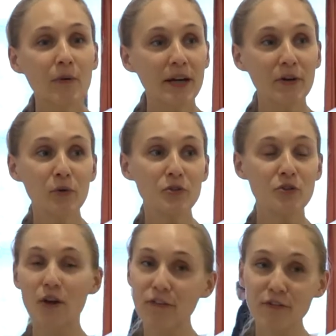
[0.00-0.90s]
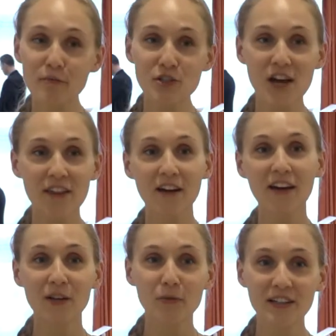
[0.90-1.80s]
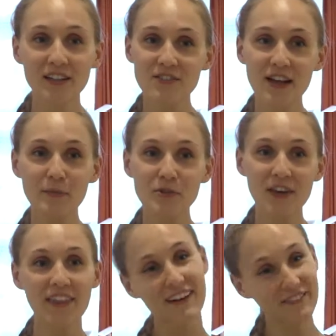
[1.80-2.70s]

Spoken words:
We are going to learn from each other, and we're going to develop together.